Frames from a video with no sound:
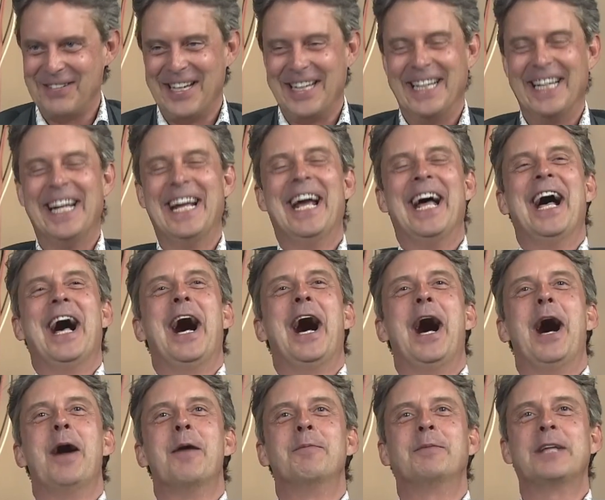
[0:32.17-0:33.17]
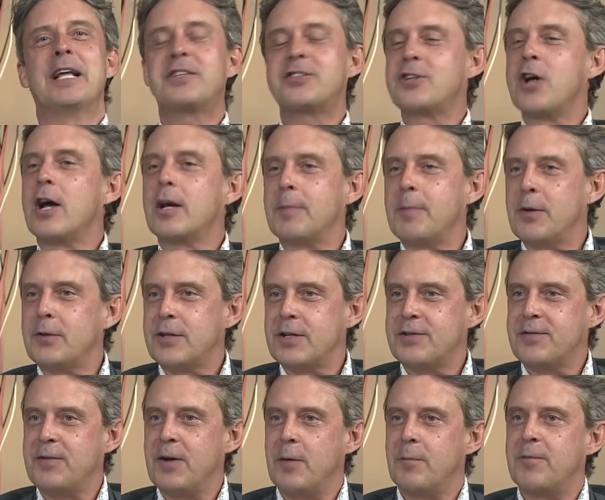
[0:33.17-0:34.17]
I love it. Let's talk about
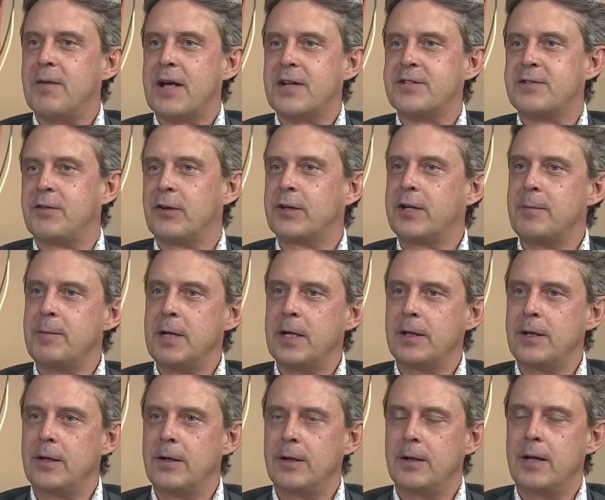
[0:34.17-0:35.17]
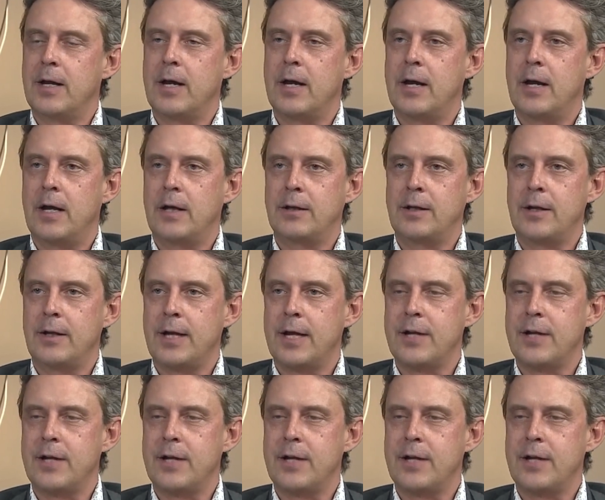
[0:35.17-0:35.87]
this film festival. Give me a little